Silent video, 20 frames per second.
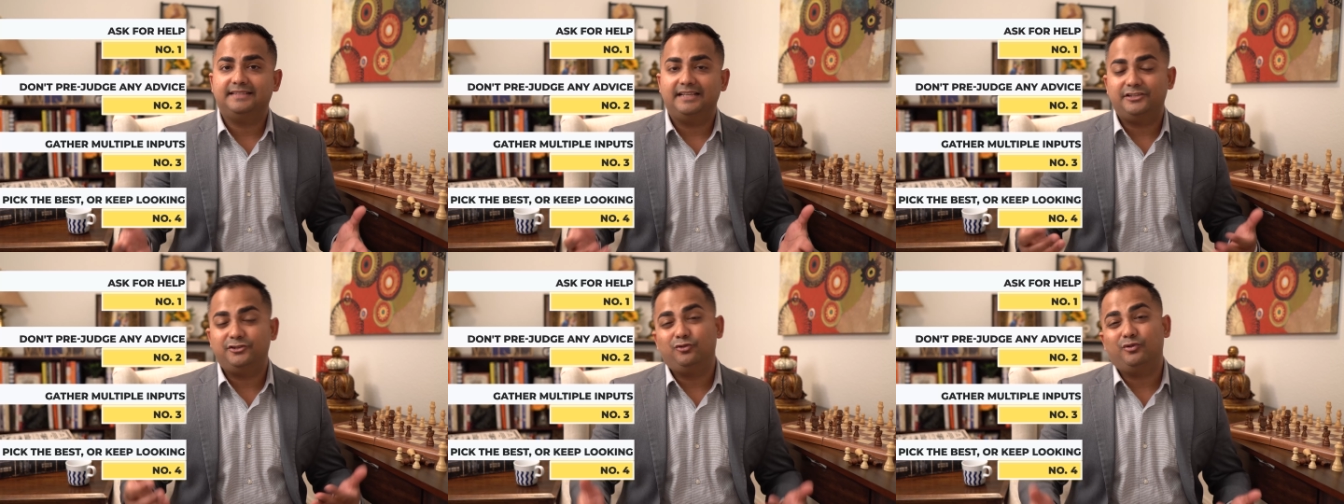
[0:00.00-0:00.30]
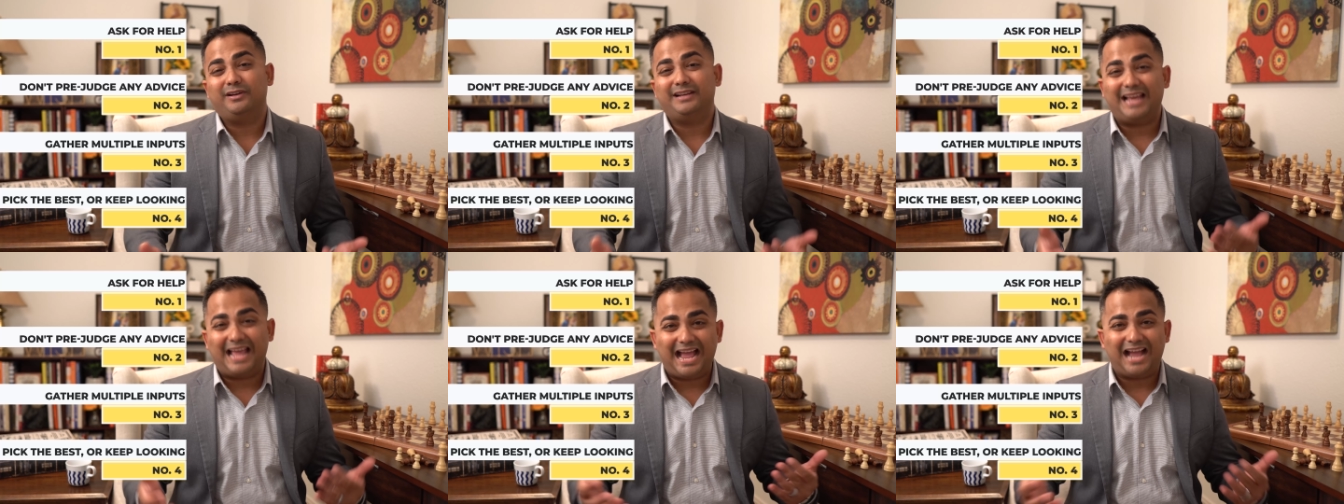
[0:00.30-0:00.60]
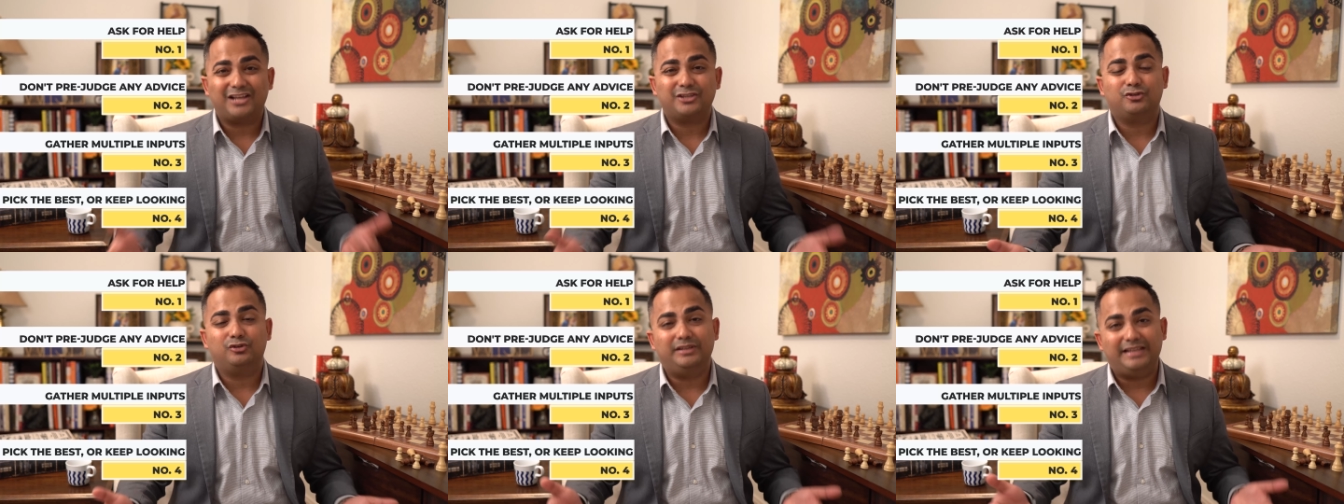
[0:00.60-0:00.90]
that you can
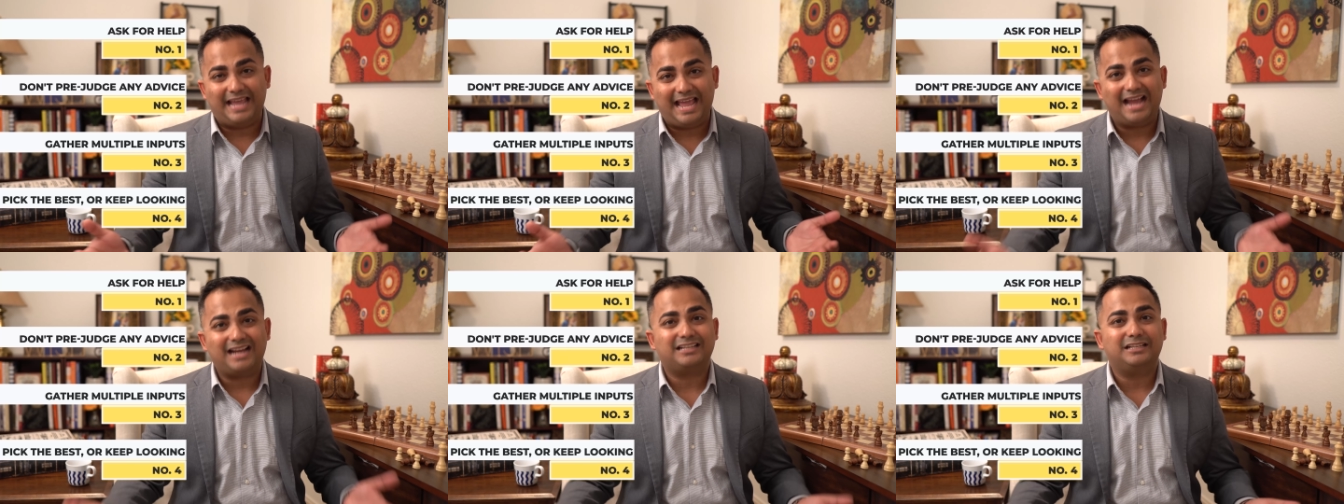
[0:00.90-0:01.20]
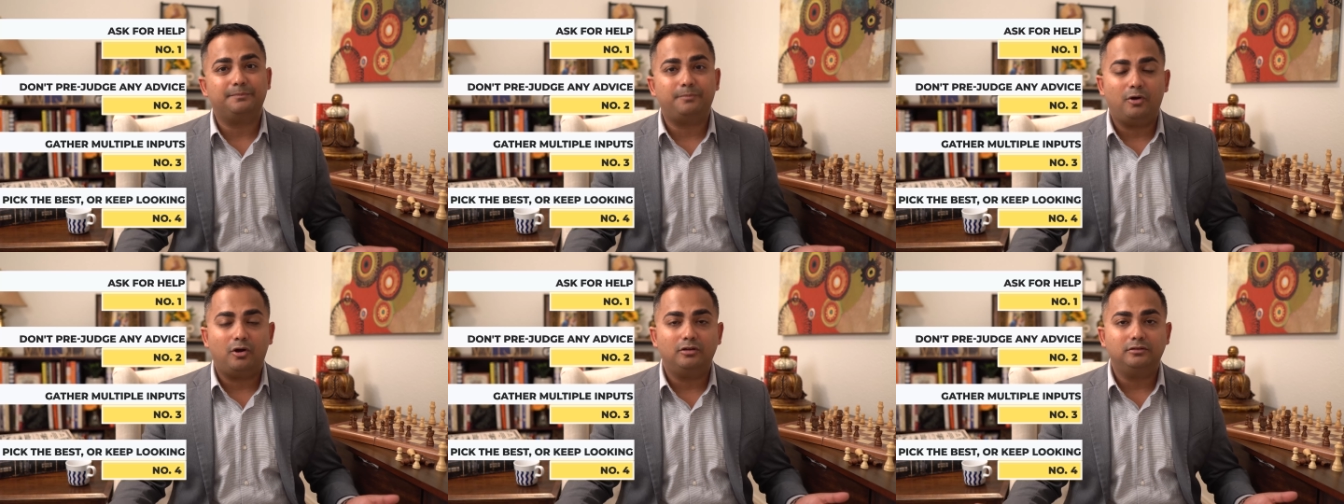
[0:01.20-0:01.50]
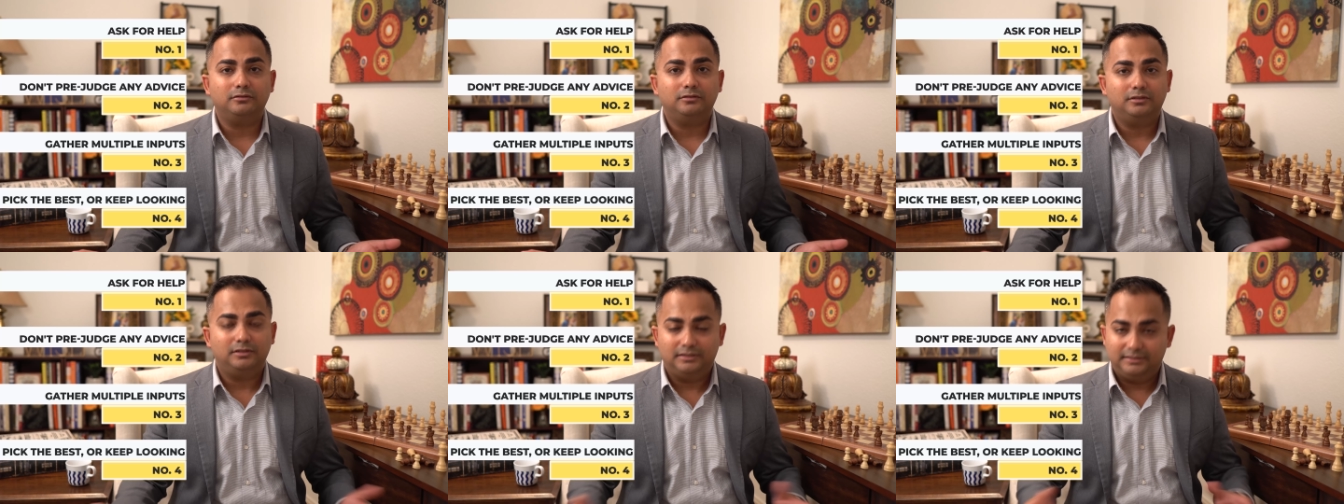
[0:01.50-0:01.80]
actually act
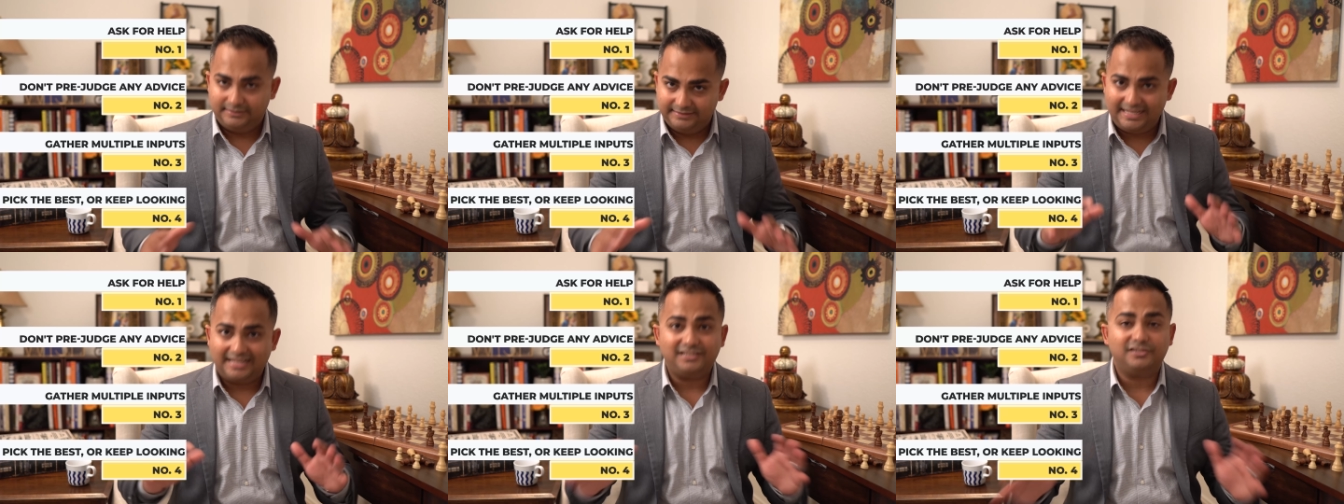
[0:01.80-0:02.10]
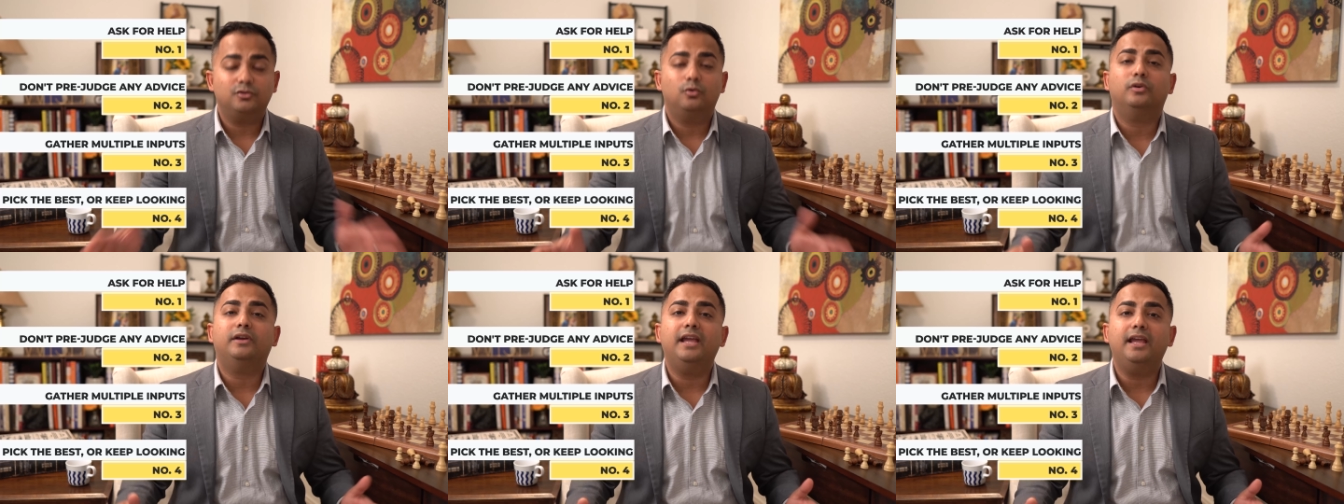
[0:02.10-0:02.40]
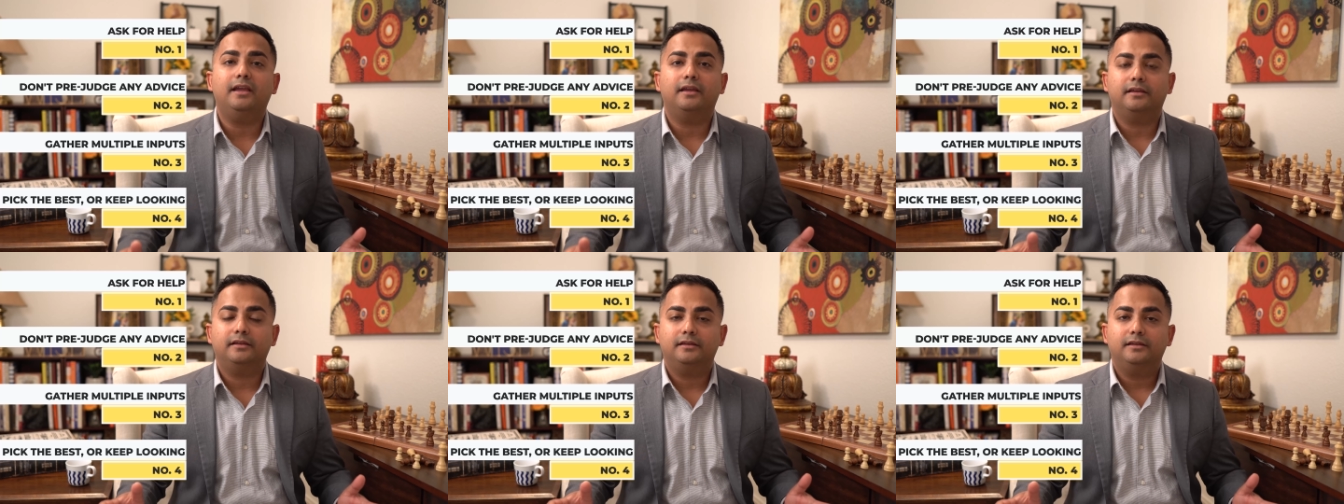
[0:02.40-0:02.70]
upon, that's
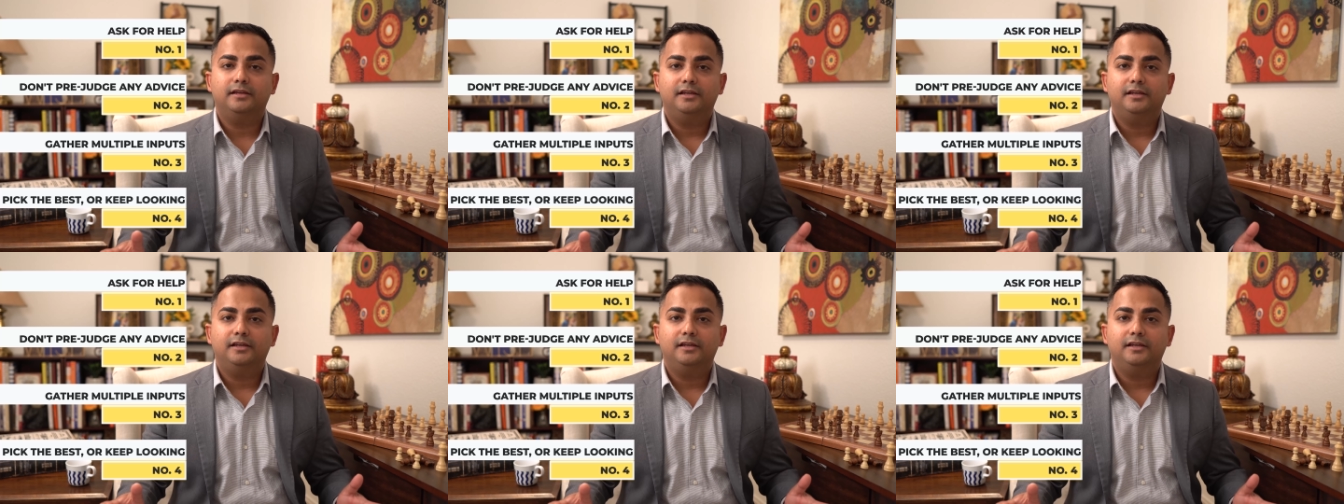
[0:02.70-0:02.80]
okay.